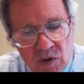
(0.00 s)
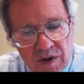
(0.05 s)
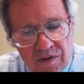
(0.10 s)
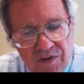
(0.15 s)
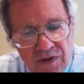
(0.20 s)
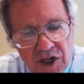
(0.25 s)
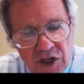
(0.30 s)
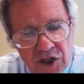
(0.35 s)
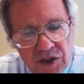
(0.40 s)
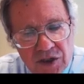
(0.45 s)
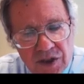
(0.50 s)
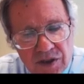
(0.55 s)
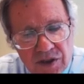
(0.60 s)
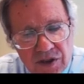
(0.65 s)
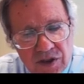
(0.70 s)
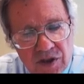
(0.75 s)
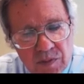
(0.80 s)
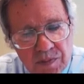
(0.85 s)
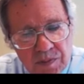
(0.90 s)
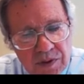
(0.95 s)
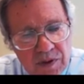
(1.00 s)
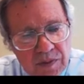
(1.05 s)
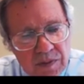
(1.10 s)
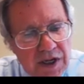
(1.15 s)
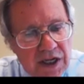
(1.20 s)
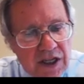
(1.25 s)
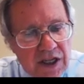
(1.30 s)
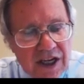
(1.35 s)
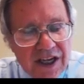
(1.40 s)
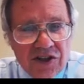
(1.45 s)
revisions to
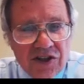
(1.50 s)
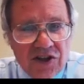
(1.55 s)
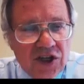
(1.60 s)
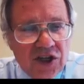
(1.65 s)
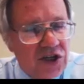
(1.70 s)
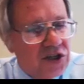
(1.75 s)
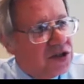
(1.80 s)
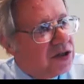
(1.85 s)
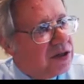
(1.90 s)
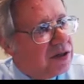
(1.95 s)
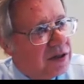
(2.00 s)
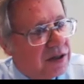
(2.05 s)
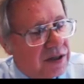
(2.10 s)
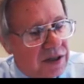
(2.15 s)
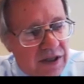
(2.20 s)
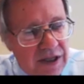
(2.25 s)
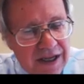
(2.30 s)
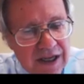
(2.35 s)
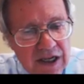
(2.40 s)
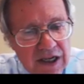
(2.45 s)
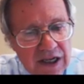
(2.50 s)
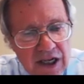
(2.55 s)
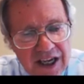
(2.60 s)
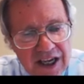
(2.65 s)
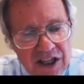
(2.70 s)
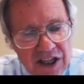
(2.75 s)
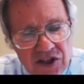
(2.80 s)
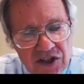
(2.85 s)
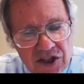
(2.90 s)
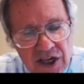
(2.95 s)
permit additional
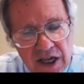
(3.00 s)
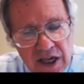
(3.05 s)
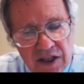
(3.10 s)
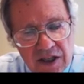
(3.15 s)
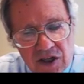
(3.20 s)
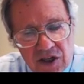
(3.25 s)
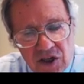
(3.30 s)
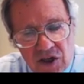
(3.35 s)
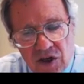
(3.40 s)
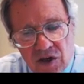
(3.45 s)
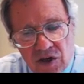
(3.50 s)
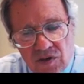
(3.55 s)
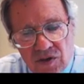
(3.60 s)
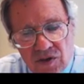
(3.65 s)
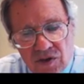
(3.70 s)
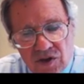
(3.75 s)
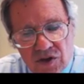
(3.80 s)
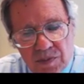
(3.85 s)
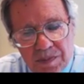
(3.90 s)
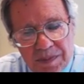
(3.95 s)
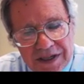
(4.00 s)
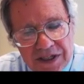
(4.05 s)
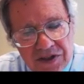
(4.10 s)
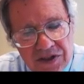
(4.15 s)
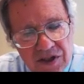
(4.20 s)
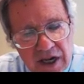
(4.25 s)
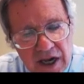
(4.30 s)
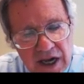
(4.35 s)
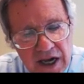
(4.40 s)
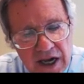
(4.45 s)
intended users
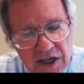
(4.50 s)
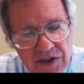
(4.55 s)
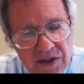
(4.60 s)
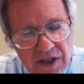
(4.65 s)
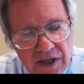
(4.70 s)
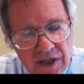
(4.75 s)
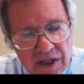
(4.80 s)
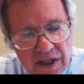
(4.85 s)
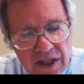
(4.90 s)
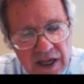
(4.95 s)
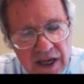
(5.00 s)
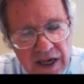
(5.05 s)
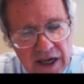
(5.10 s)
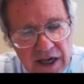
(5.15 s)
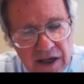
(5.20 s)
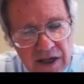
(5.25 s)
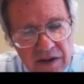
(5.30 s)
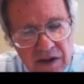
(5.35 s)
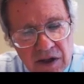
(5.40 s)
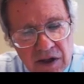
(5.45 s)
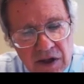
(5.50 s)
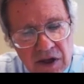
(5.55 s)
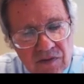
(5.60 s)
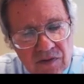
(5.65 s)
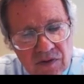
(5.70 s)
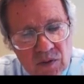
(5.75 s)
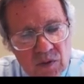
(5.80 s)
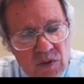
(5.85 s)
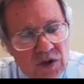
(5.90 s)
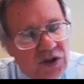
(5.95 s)
besides the client
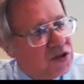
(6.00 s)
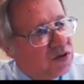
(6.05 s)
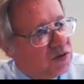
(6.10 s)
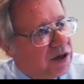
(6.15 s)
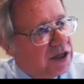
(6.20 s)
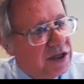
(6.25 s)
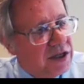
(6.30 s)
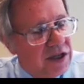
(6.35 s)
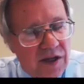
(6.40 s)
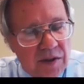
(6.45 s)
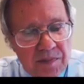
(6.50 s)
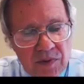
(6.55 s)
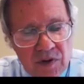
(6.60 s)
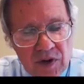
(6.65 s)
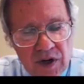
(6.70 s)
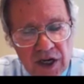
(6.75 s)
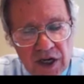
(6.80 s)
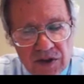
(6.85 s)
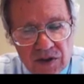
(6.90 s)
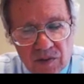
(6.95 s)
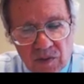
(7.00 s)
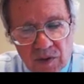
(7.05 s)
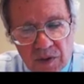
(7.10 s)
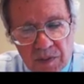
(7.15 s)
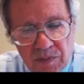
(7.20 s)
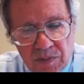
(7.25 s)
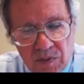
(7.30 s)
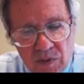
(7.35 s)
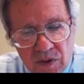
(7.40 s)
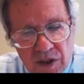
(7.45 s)
for restricted appraisal
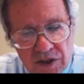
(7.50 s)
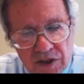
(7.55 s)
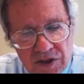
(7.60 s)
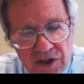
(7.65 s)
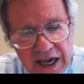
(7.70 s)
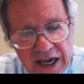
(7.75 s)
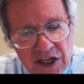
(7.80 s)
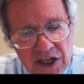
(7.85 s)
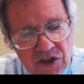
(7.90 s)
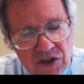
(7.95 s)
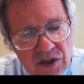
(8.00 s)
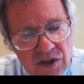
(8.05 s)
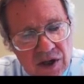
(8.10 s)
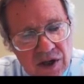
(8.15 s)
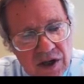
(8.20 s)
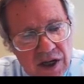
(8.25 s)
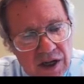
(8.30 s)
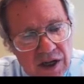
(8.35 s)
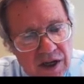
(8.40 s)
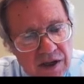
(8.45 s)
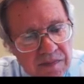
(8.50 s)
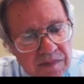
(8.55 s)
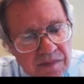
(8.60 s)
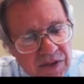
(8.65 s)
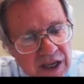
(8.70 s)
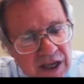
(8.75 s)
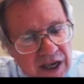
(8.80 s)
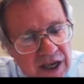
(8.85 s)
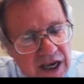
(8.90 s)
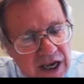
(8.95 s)
reports, as long
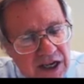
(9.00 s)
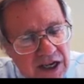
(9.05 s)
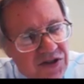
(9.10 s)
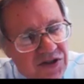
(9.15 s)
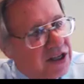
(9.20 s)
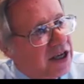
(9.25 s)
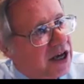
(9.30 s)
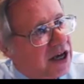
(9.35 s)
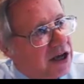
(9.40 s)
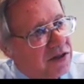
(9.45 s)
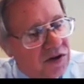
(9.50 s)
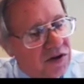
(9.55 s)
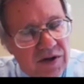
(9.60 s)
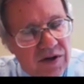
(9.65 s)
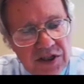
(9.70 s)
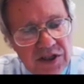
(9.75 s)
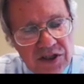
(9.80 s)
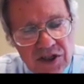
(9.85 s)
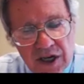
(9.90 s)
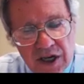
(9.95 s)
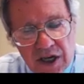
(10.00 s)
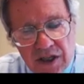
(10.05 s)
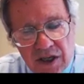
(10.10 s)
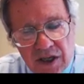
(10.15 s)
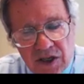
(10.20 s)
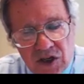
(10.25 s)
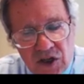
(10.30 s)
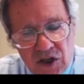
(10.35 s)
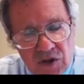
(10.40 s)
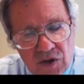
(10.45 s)
as the other
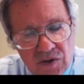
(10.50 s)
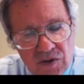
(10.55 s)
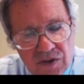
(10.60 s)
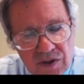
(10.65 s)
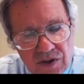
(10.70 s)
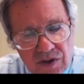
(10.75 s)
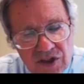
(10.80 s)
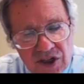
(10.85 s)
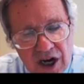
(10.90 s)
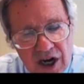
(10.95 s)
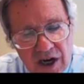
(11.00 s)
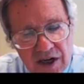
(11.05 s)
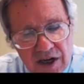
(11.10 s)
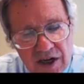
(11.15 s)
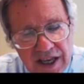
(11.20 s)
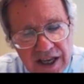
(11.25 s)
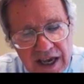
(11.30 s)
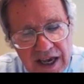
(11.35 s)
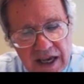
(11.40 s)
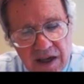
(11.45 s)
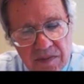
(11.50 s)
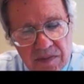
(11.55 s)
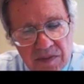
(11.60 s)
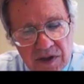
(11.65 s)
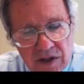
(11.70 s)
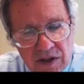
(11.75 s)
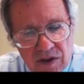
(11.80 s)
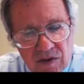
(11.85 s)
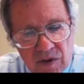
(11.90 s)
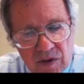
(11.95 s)
intended users are named
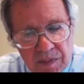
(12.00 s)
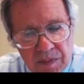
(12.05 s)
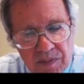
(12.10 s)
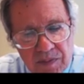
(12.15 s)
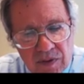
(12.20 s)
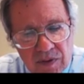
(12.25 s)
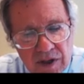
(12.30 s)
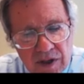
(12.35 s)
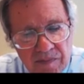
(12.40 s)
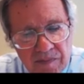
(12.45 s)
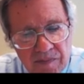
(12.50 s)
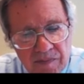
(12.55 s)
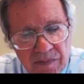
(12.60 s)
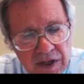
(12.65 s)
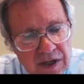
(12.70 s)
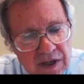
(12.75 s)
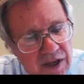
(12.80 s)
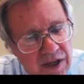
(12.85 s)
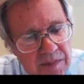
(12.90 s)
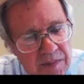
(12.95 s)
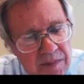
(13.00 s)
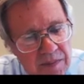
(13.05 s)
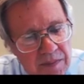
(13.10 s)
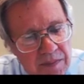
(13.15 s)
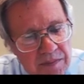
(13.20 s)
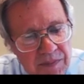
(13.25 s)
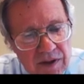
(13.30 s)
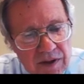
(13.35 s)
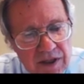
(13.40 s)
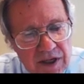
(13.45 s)
in the report, not
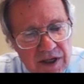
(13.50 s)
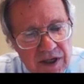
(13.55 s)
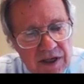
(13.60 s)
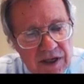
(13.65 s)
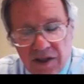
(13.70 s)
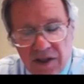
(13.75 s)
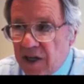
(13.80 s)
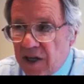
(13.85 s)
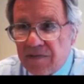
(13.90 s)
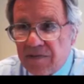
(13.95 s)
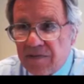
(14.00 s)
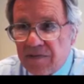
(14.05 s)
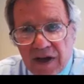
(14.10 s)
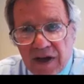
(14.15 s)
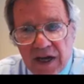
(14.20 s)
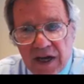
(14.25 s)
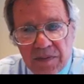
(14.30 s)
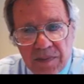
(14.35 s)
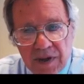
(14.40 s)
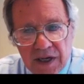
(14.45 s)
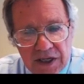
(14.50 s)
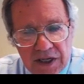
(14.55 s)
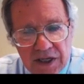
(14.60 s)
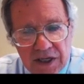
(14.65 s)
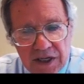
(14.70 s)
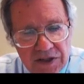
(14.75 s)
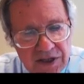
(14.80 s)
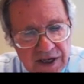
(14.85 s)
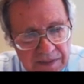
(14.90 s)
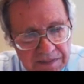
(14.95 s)
merely identified by
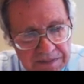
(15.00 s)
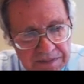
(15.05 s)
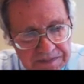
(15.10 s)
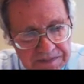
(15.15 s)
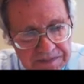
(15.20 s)
type.